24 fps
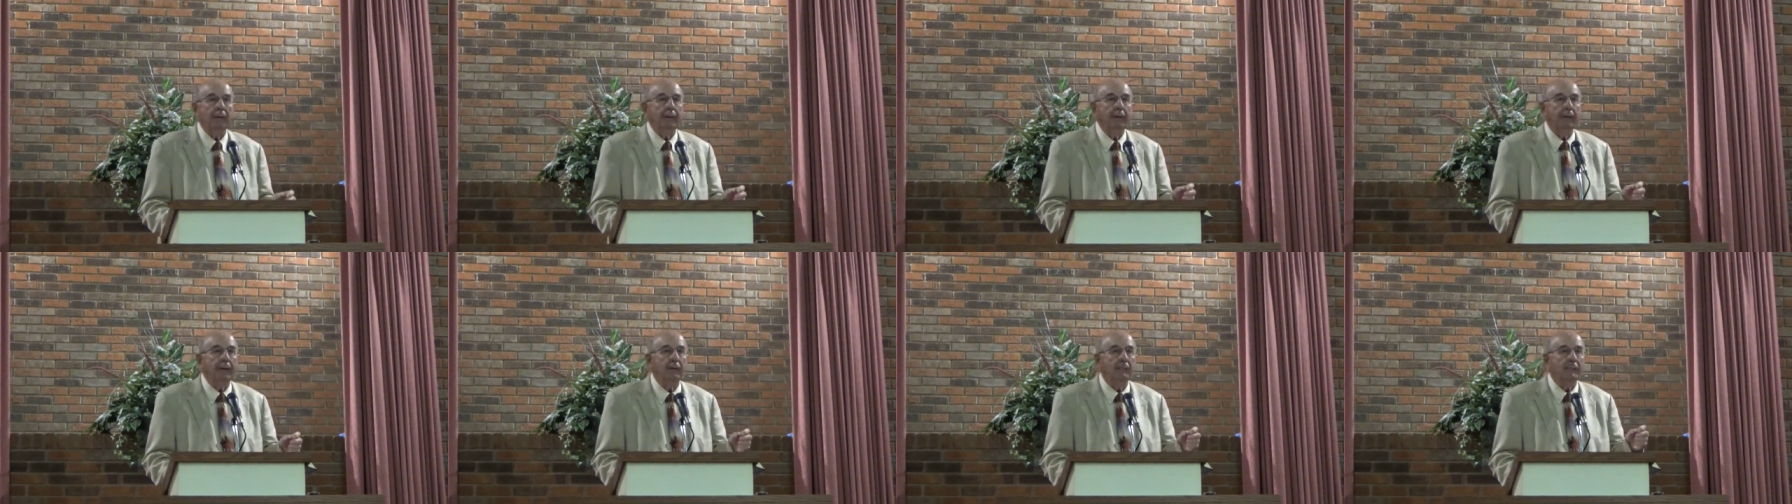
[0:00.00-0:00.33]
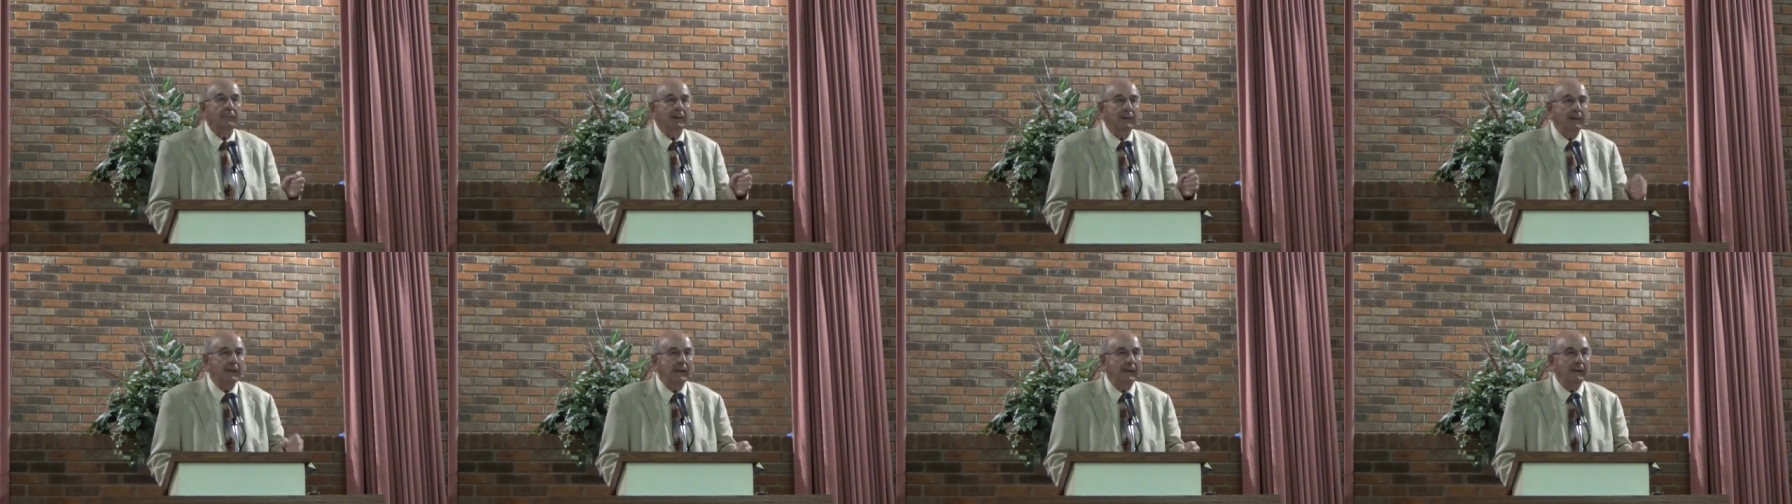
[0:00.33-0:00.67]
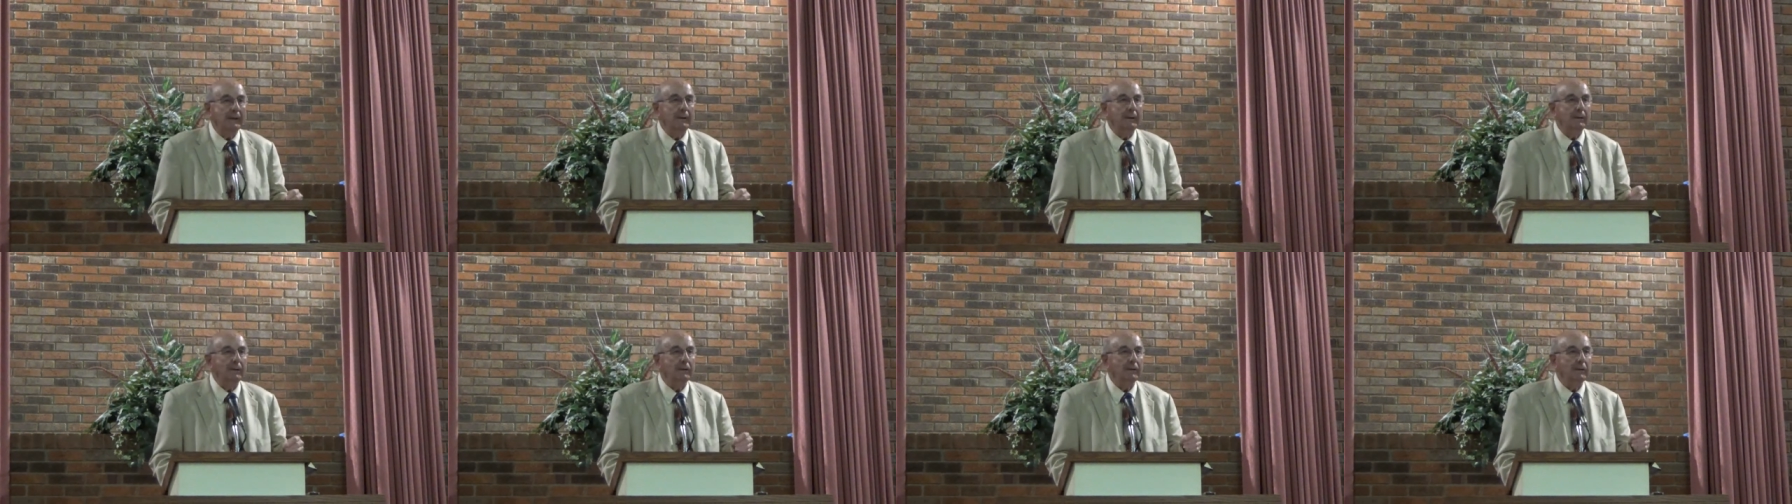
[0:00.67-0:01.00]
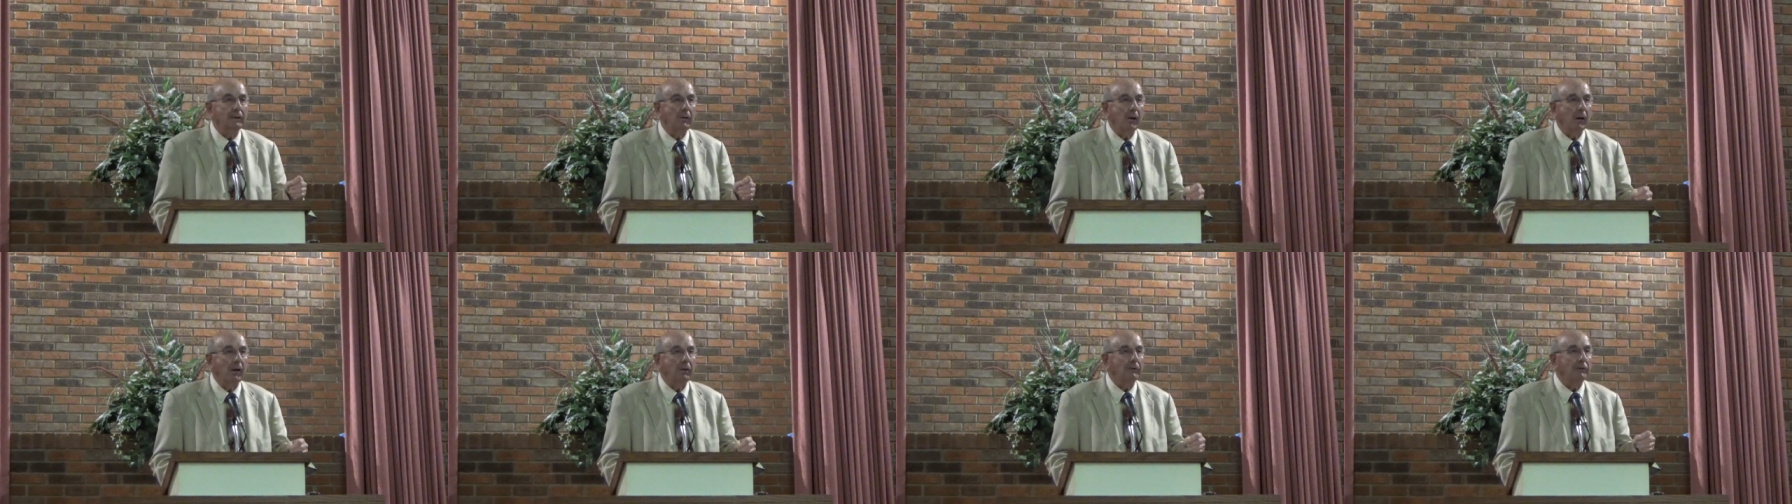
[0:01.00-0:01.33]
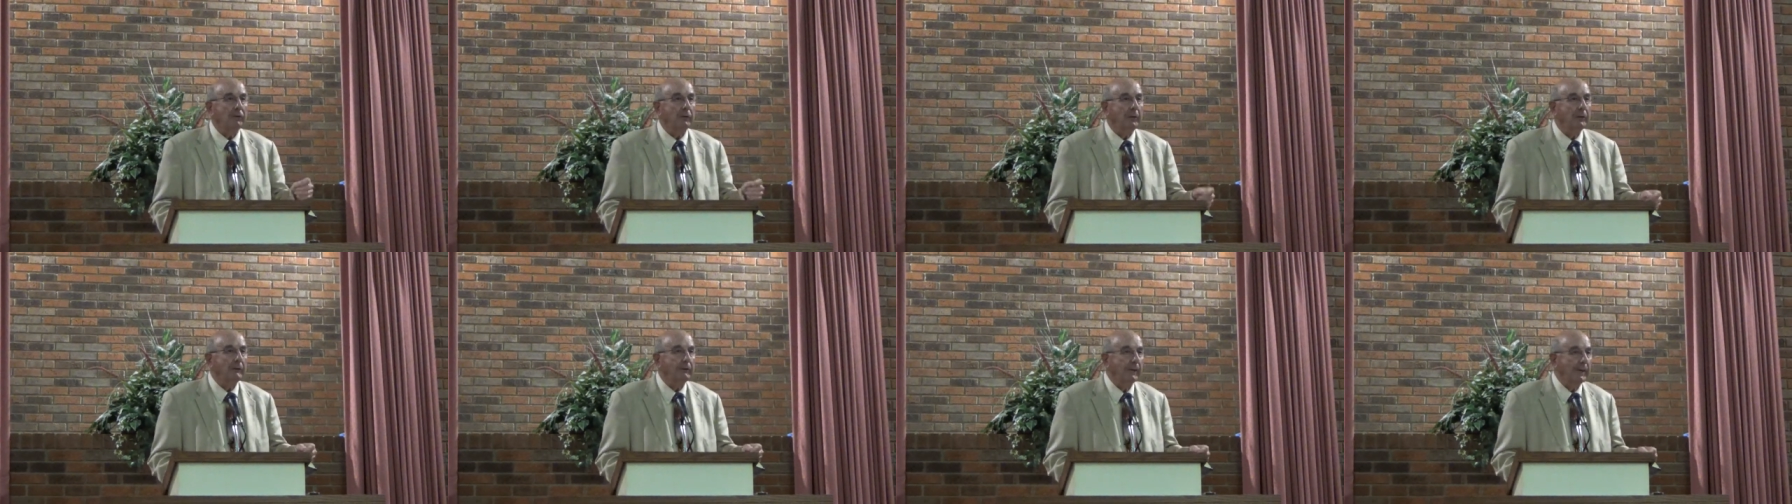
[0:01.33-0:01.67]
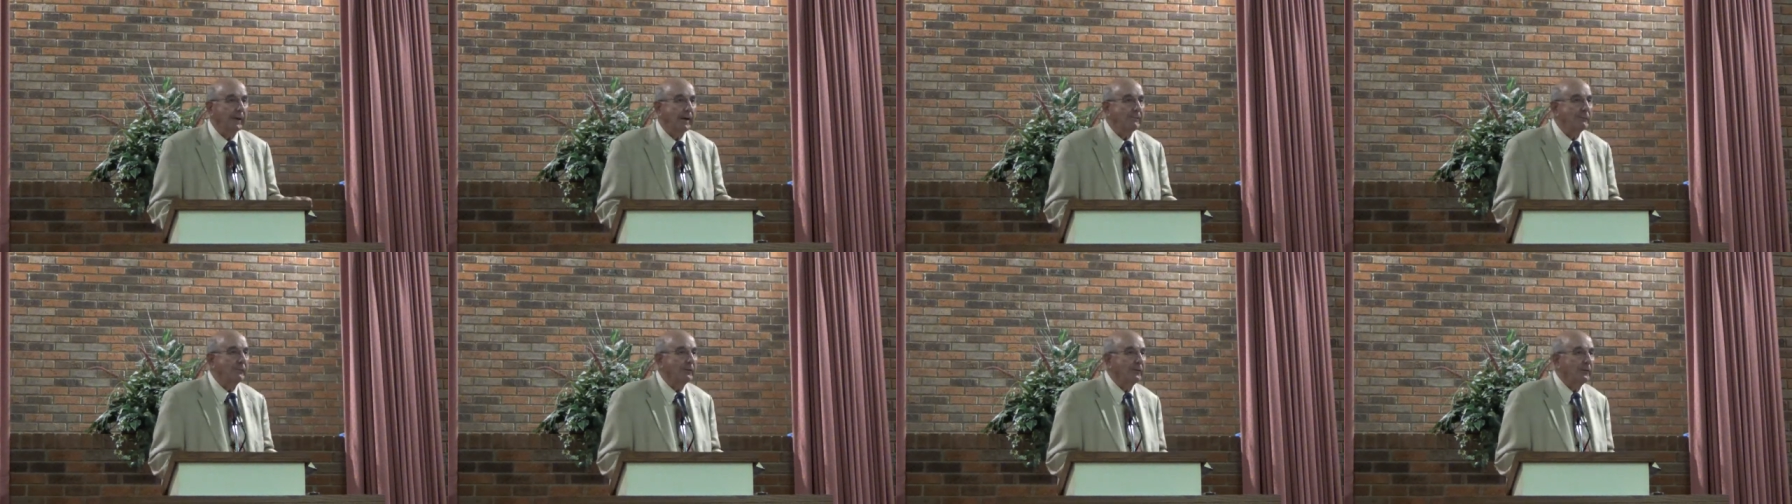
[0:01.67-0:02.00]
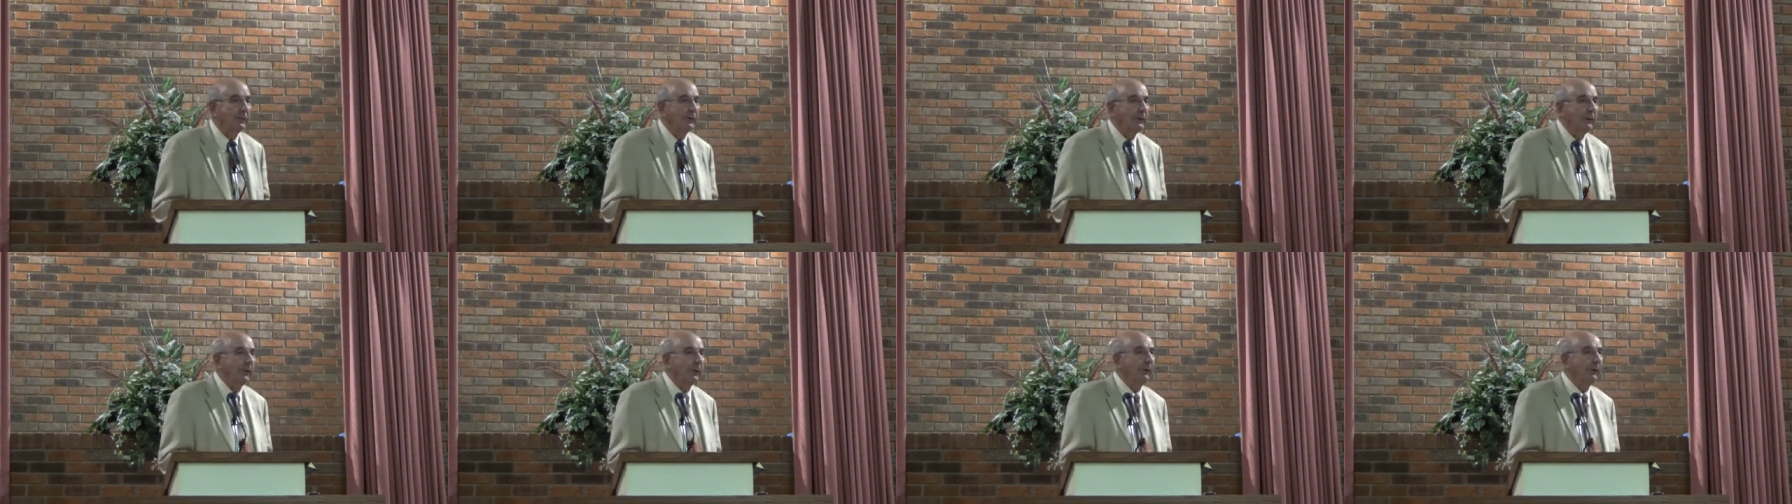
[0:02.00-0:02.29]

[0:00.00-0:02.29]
in the beginning, God created the heavens and the